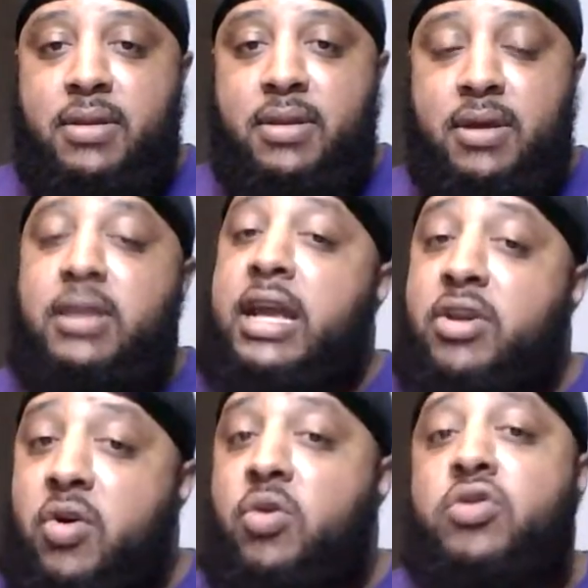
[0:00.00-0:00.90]
Cause they
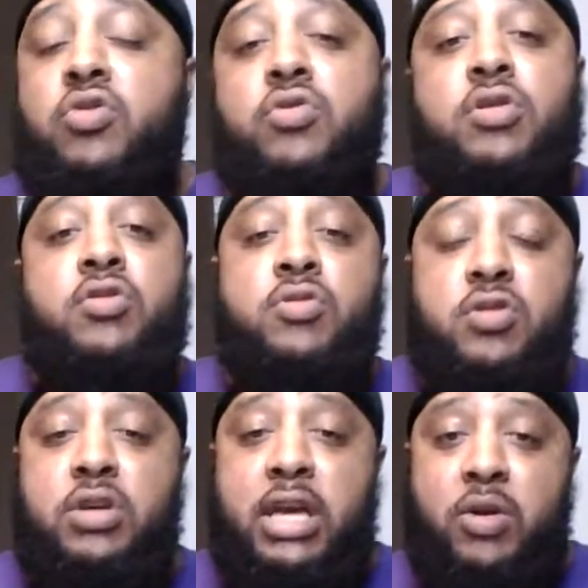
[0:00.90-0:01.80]
know you
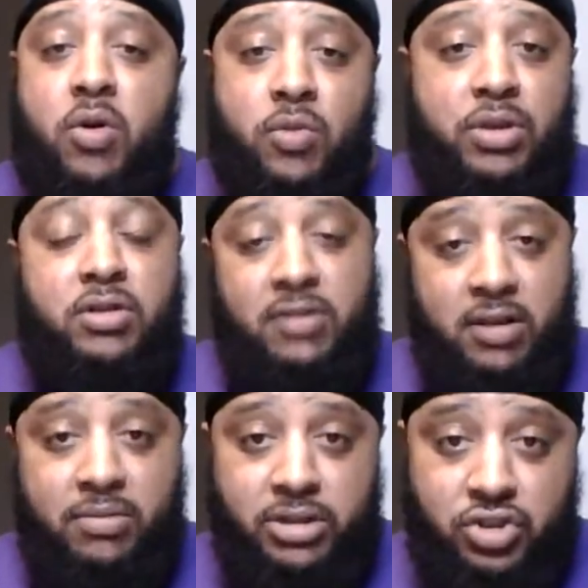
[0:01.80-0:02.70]
getting on them and you tell
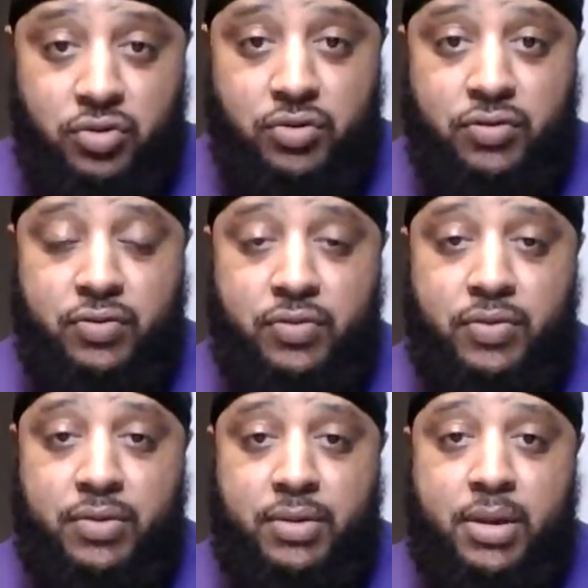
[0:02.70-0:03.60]
them the truth,
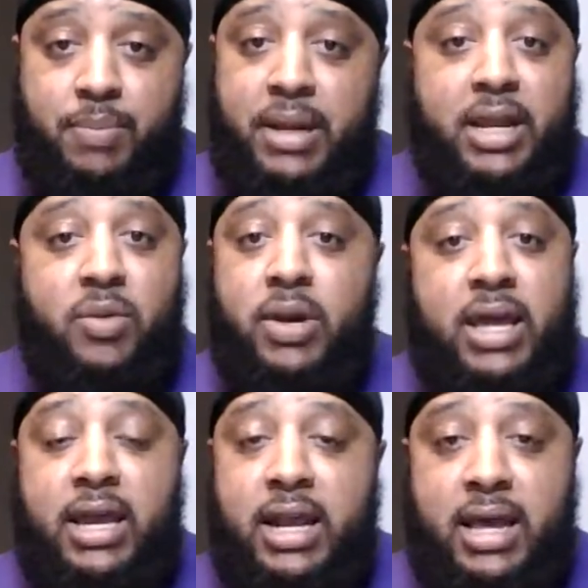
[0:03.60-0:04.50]
but they don't want to
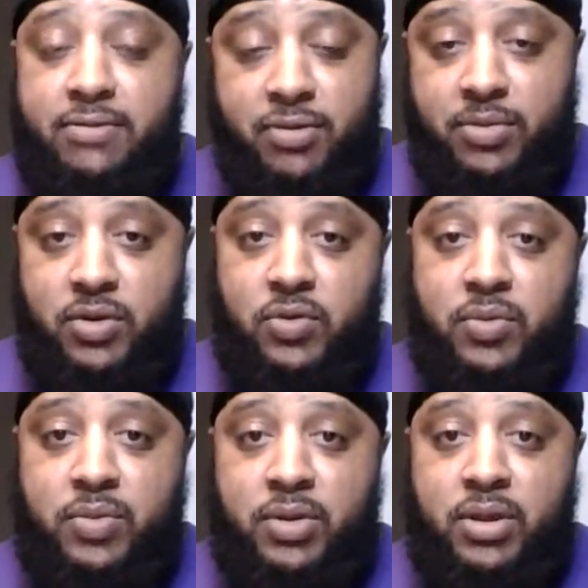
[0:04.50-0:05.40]
hear that from you,
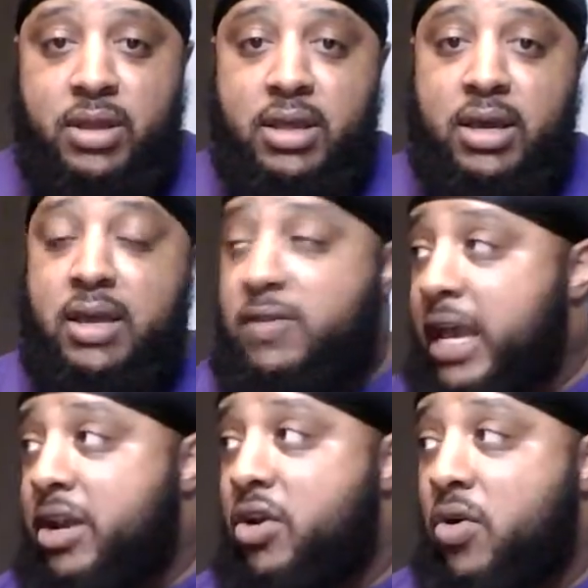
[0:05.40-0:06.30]
cause they
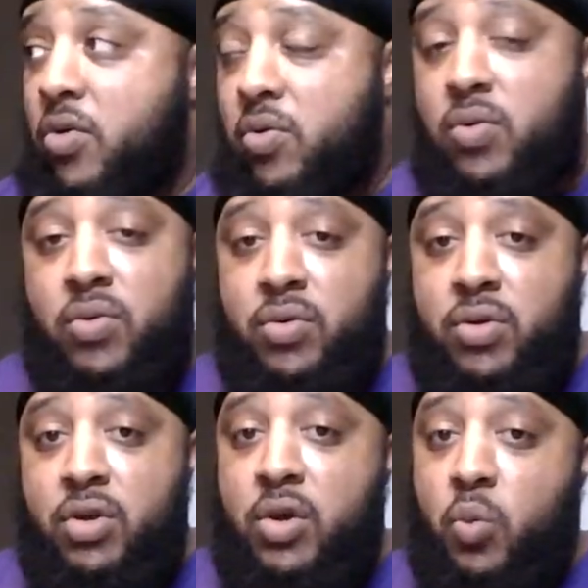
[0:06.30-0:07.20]
know
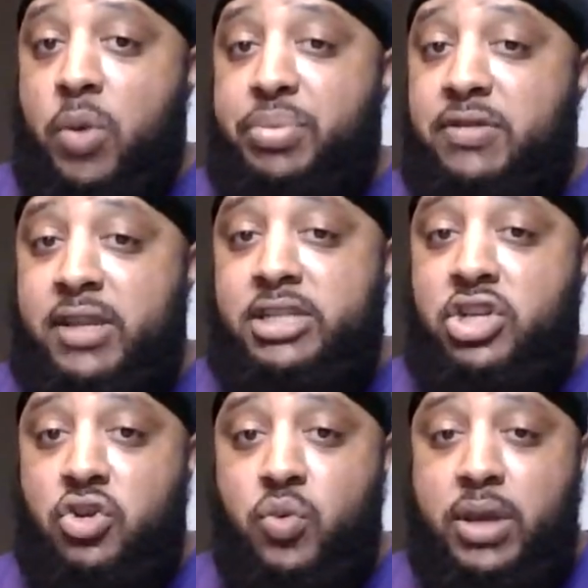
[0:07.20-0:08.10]
what position
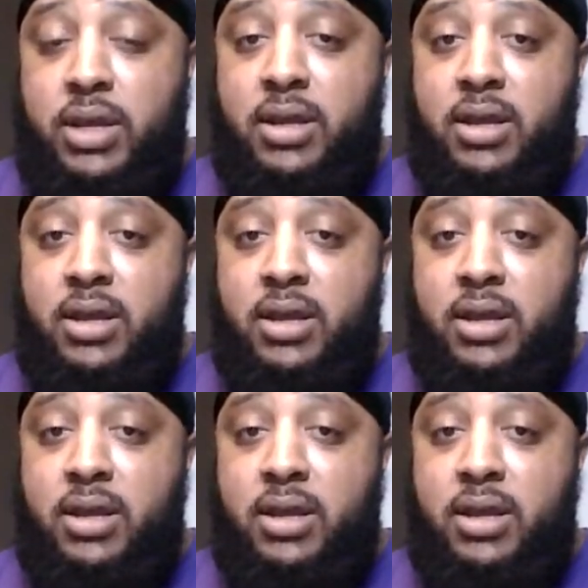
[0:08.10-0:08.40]
you in.